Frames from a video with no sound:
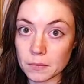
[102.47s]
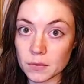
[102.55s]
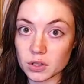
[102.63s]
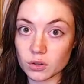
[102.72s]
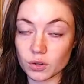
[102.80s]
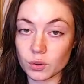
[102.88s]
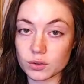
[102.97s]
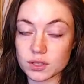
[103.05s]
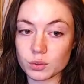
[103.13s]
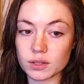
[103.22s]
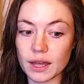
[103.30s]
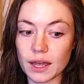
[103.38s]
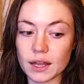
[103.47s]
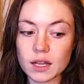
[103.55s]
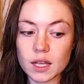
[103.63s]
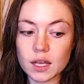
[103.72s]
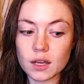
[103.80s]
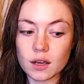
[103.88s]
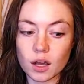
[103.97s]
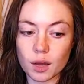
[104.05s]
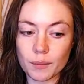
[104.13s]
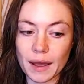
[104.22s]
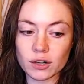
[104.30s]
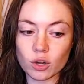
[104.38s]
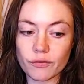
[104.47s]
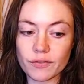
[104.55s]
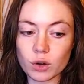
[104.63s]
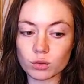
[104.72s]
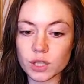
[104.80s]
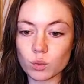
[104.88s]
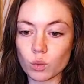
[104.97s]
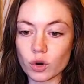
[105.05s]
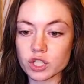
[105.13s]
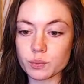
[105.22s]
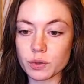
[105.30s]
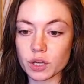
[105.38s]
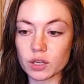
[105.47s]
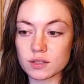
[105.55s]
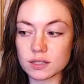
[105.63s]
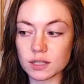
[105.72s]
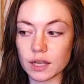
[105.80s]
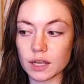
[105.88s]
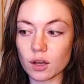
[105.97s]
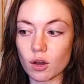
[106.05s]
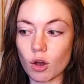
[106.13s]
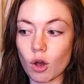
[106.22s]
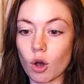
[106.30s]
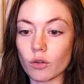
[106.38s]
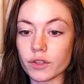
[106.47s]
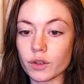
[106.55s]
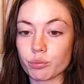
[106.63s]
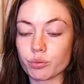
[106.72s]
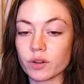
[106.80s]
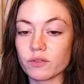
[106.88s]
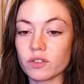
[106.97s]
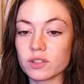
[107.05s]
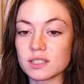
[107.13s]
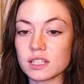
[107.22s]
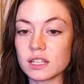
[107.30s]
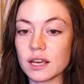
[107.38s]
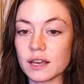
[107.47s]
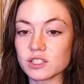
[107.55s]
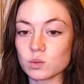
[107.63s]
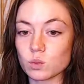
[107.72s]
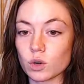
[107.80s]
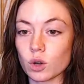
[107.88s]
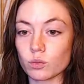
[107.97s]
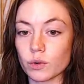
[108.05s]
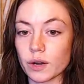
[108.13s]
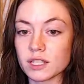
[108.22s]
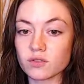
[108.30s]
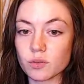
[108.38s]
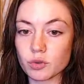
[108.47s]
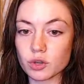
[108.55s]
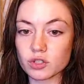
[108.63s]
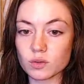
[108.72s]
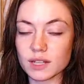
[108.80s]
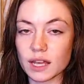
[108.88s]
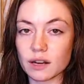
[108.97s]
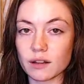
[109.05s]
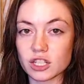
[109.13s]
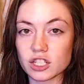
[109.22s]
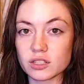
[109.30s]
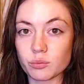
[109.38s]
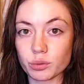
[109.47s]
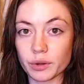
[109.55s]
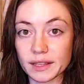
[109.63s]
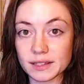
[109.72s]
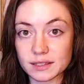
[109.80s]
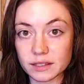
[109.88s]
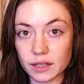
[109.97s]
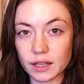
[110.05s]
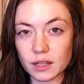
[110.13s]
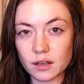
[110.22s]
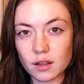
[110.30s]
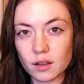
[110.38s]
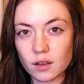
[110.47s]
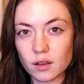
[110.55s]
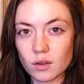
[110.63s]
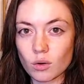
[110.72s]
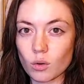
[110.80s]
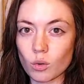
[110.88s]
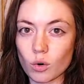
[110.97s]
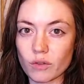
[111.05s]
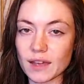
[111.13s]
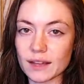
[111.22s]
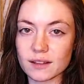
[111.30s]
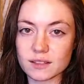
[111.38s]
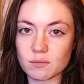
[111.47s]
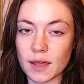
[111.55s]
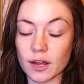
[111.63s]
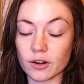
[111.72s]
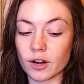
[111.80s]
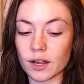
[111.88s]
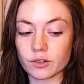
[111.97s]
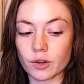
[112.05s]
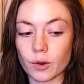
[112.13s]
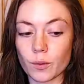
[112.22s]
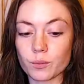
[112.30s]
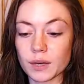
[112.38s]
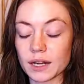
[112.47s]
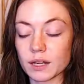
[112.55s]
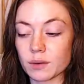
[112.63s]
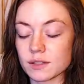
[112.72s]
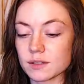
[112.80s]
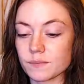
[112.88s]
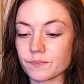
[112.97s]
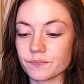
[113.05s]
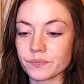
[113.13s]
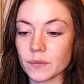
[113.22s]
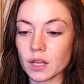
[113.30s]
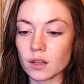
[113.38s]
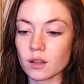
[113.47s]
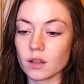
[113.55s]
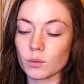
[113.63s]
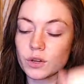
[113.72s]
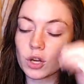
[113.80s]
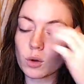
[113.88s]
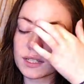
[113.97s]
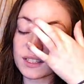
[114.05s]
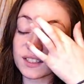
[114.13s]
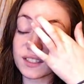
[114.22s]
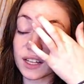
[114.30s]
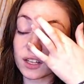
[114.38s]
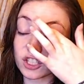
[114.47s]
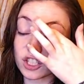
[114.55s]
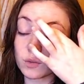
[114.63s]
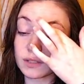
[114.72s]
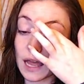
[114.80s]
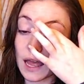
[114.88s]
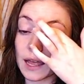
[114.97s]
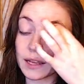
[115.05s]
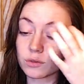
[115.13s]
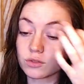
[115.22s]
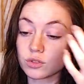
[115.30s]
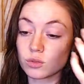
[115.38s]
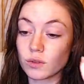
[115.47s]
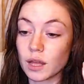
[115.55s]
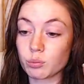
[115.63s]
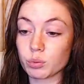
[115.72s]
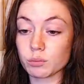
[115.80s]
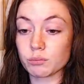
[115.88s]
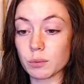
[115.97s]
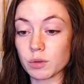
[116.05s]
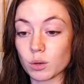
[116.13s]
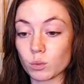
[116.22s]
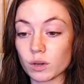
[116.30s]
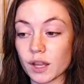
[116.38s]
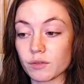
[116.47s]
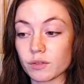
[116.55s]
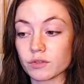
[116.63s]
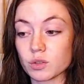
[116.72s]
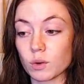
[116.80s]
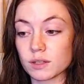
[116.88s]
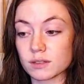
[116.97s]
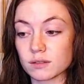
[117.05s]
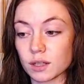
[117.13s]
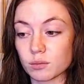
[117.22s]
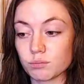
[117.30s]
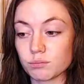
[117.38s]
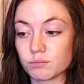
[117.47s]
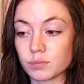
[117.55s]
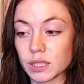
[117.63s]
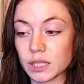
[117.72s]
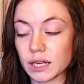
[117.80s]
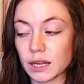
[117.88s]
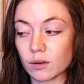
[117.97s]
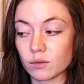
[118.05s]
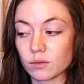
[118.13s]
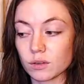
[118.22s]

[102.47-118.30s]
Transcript: don't know what's up with that. I don't know if it only worked because, like, all the previous geasses were erased from her. So it's kind of like she's a blank slate. Or if that doesn't matter. I don't know. But anyways. We know it didn't stick because she was dying, it was too late, but maybe it would have if she wasn't, like, bleeding out.